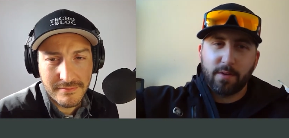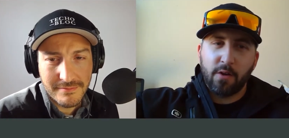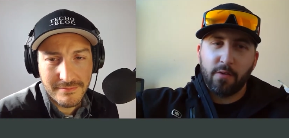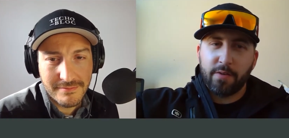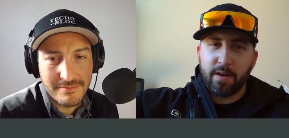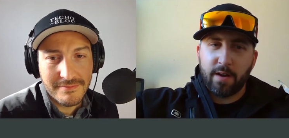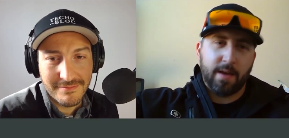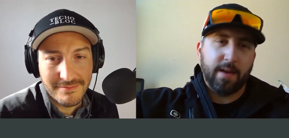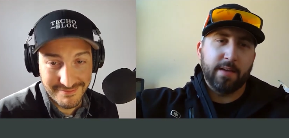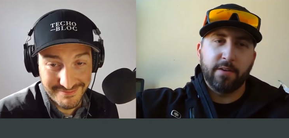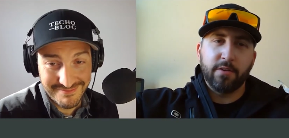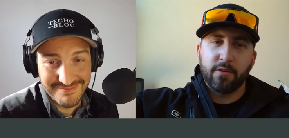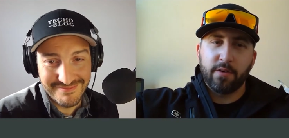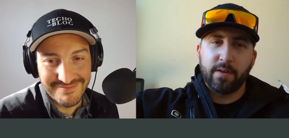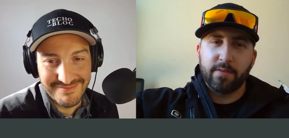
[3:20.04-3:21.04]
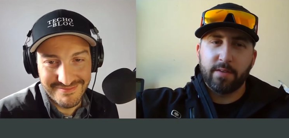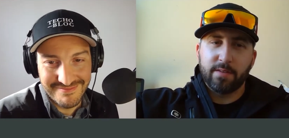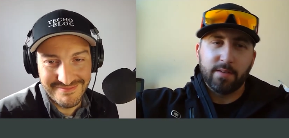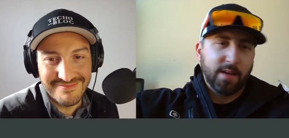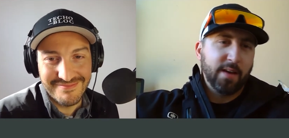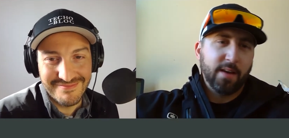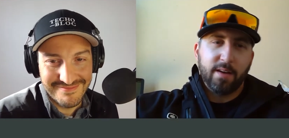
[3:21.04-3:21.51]
Speaker 1: over your head. You don't even
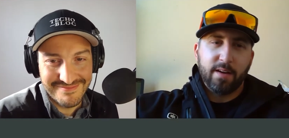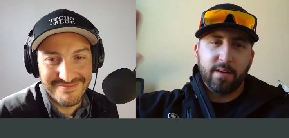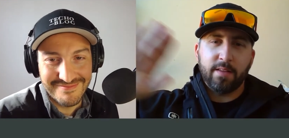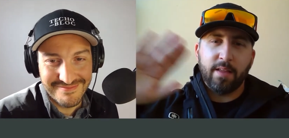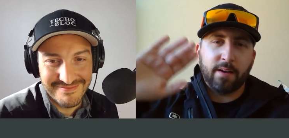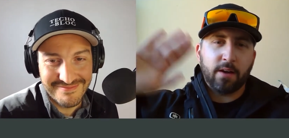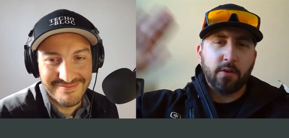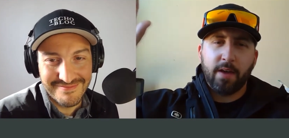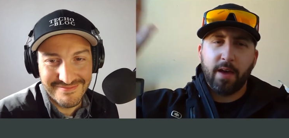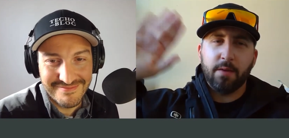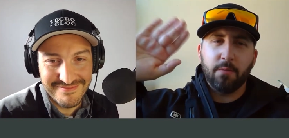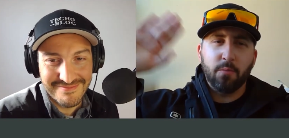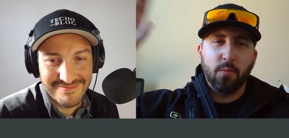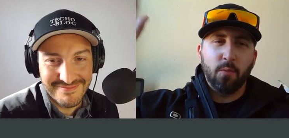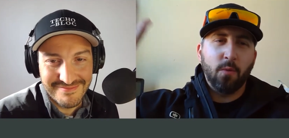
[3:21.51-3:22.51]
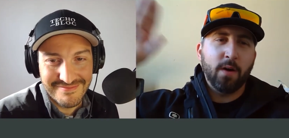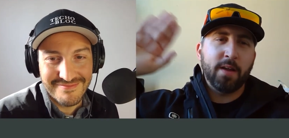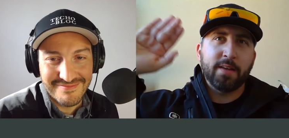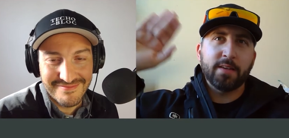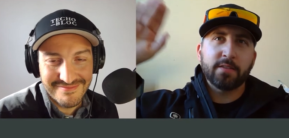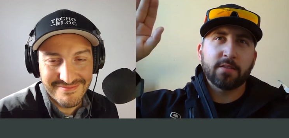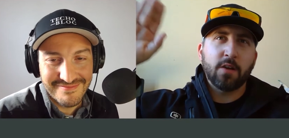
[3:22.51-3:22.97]
mm-hmm. you're like, okay,
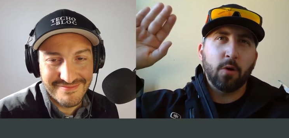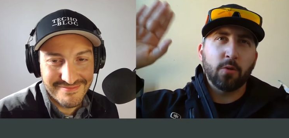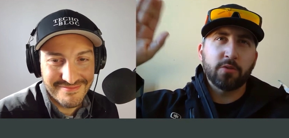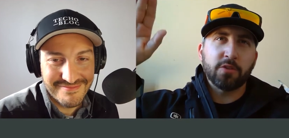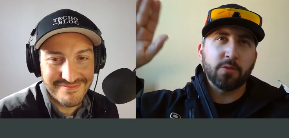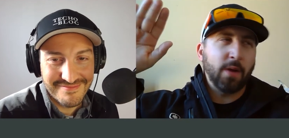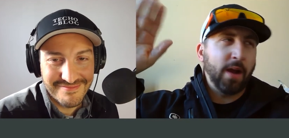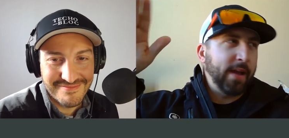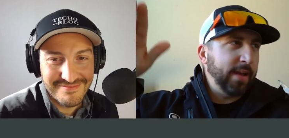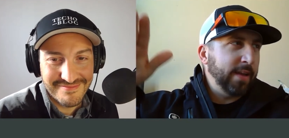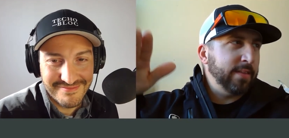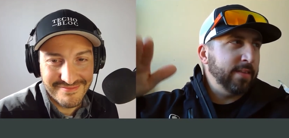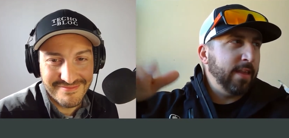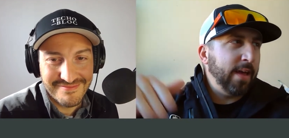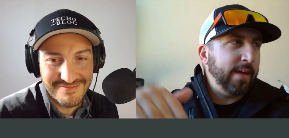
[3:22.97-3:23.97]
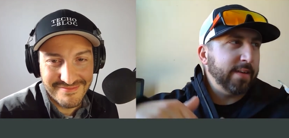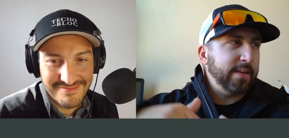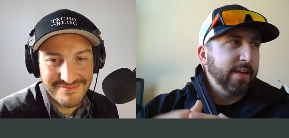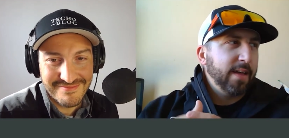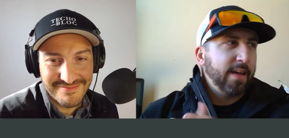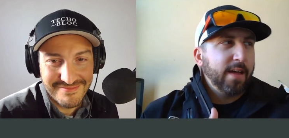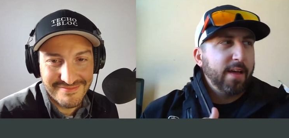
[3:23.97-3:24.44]
what is culture, right? And
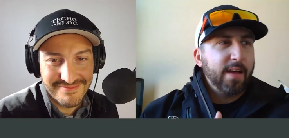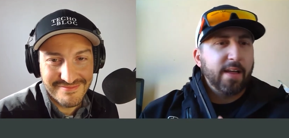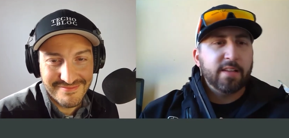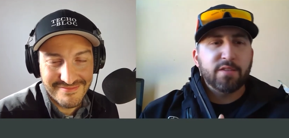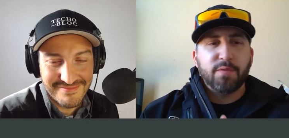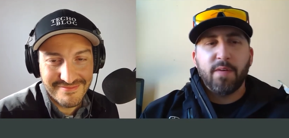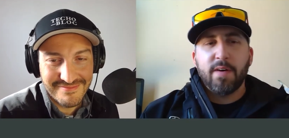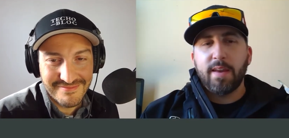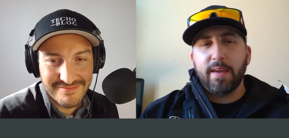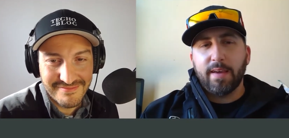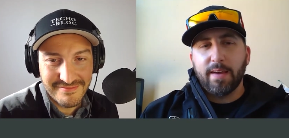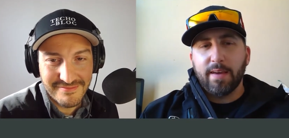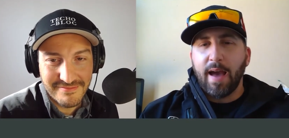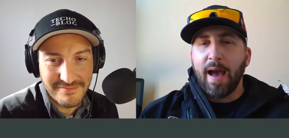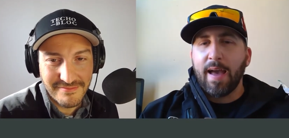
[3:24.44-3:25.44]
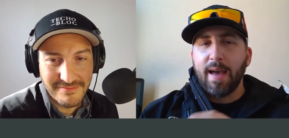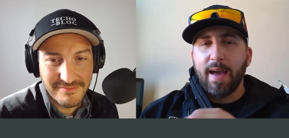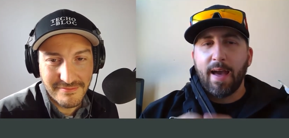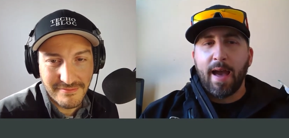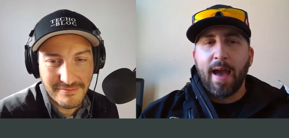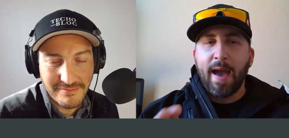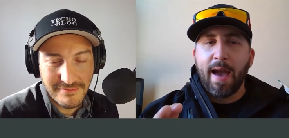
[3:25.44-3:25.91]
like it's funny, I,
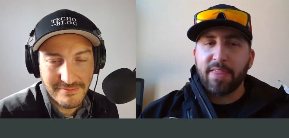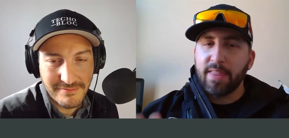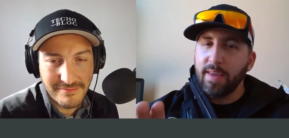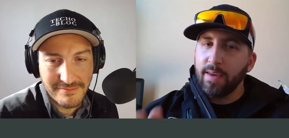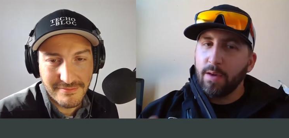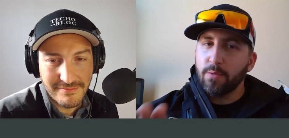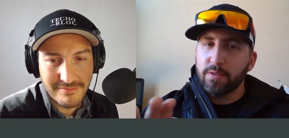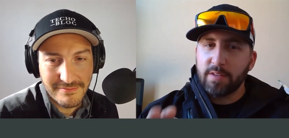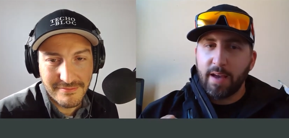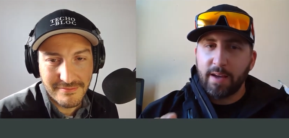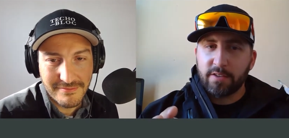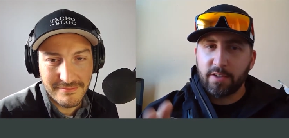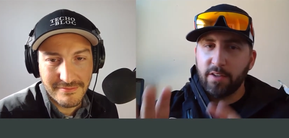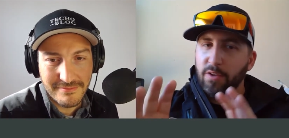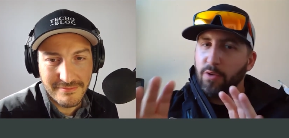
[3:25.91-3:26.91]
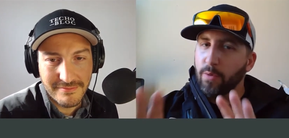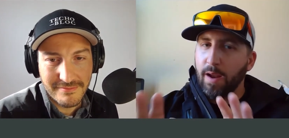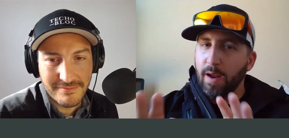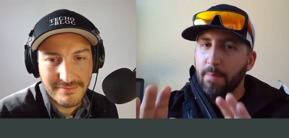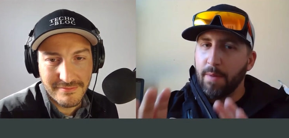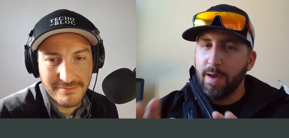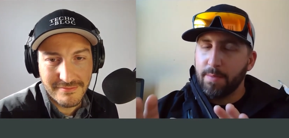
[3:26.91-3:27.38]
I think it was actually you, and
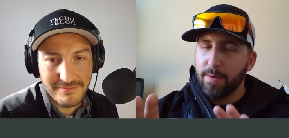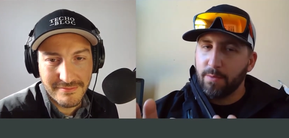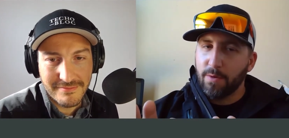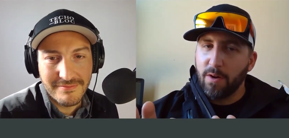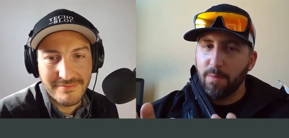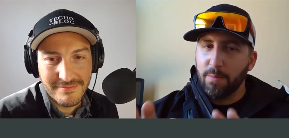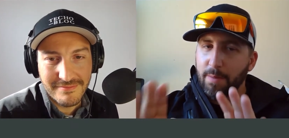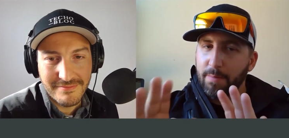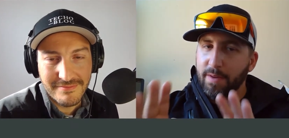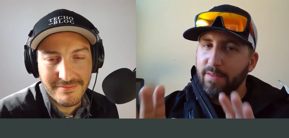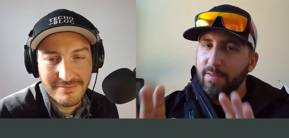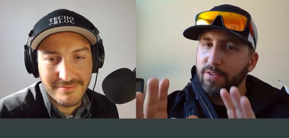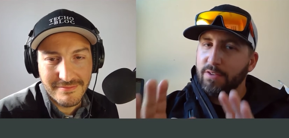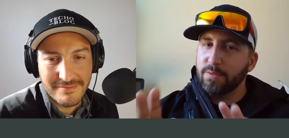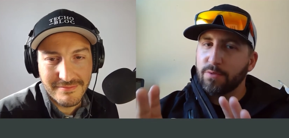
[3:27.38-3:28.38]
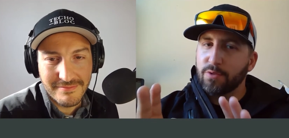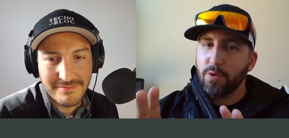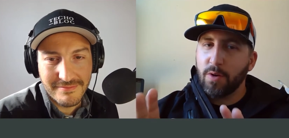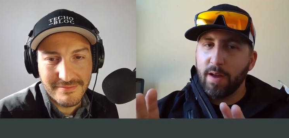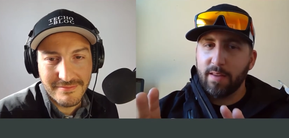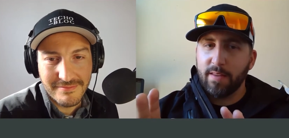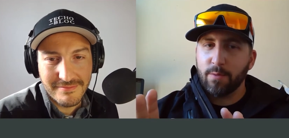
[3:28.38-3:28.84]
I might be wrong, but I'm gonna give you some
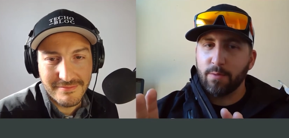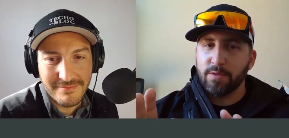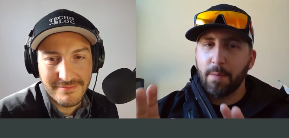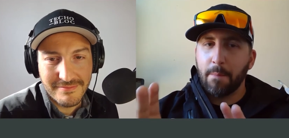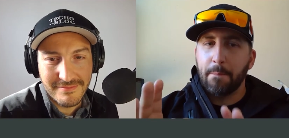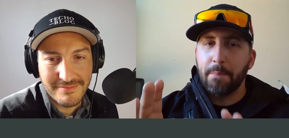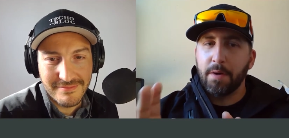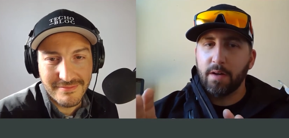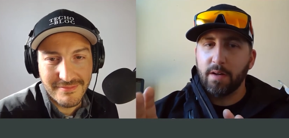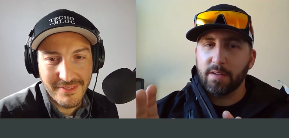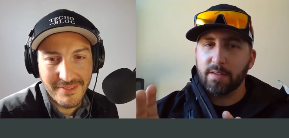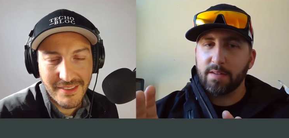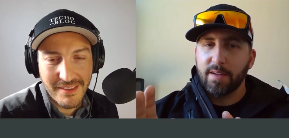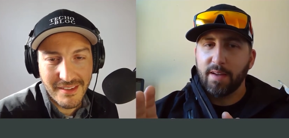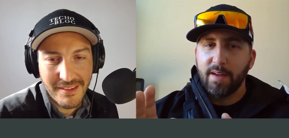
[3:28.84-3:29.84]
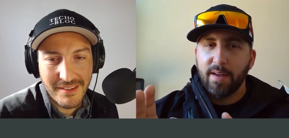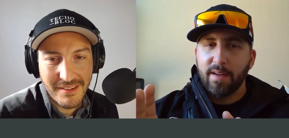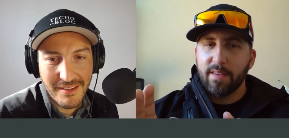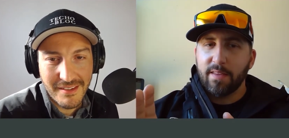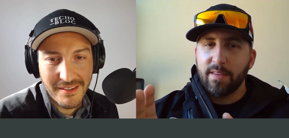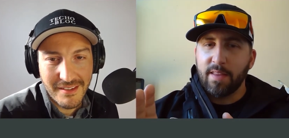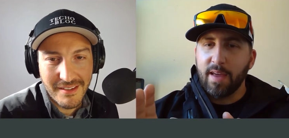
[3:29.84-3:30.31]
credit. There was a book
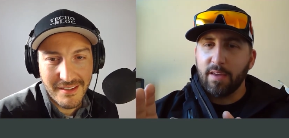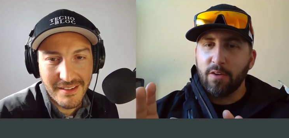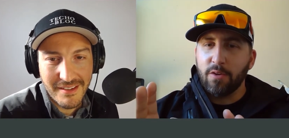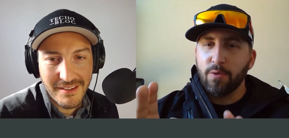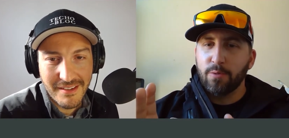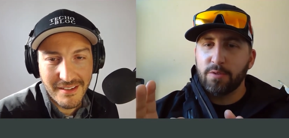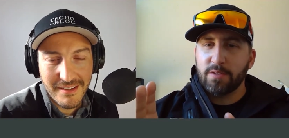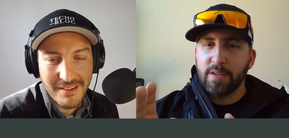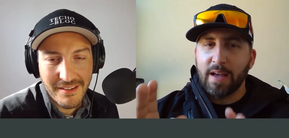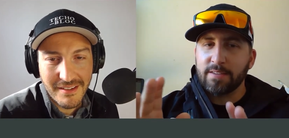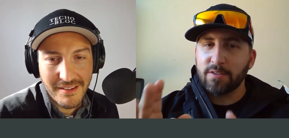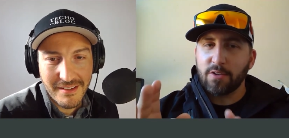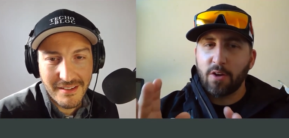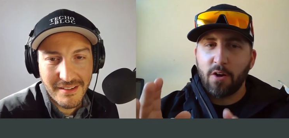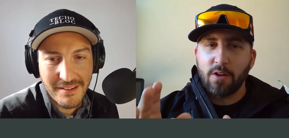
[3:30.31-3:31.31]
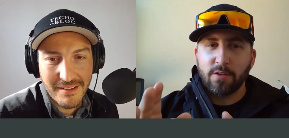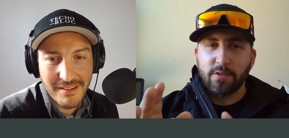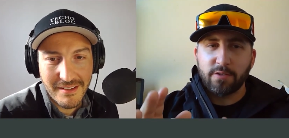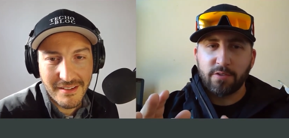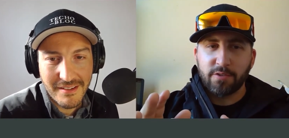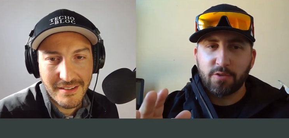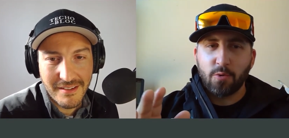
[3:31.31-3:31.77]
that you I saw
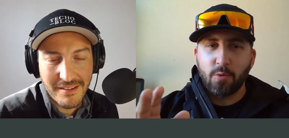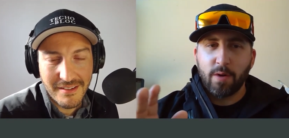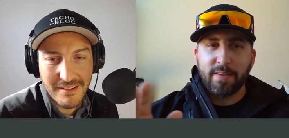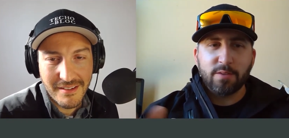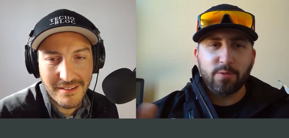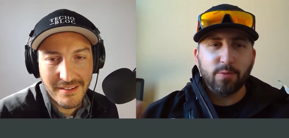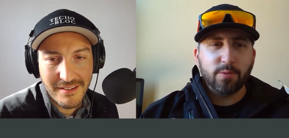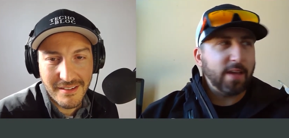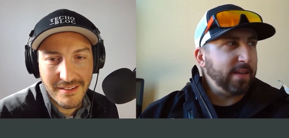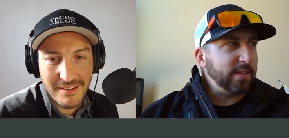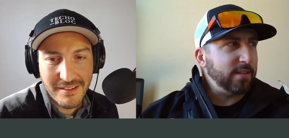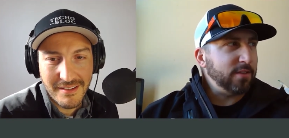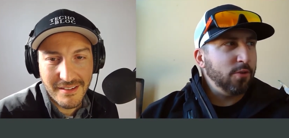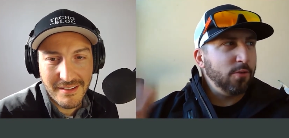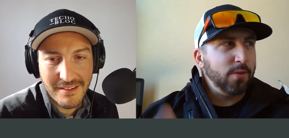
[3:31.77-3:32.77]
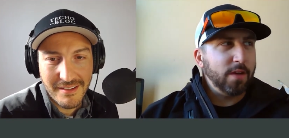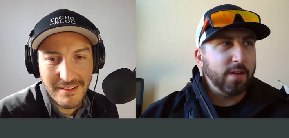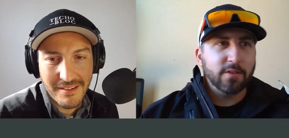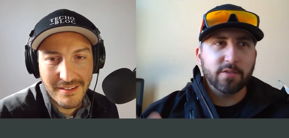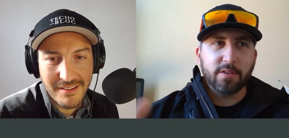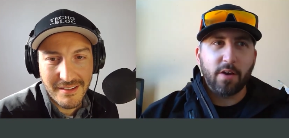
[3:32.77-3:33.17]
on your story, and this was like two years ago.